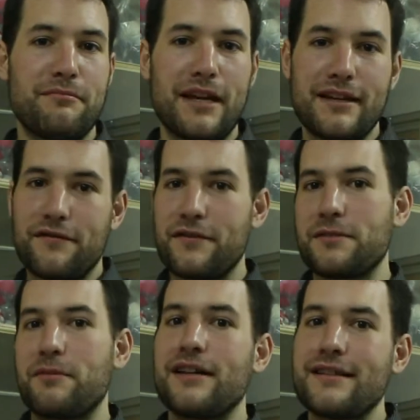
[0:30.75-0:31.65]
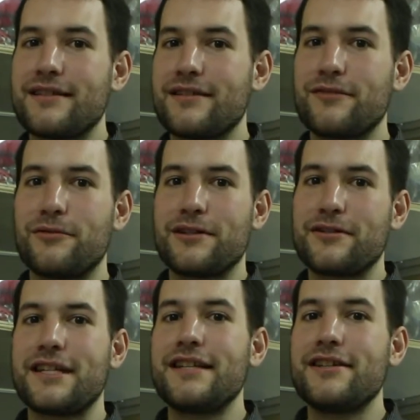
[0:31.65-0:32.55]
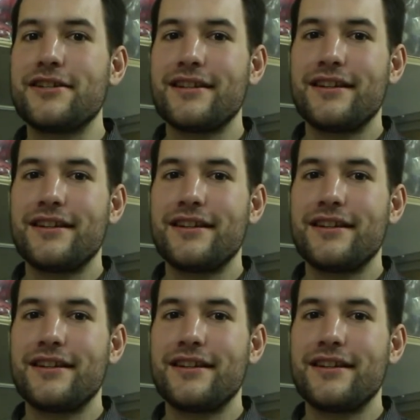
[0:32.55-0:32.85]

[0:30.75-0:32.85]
many different spots where to teach,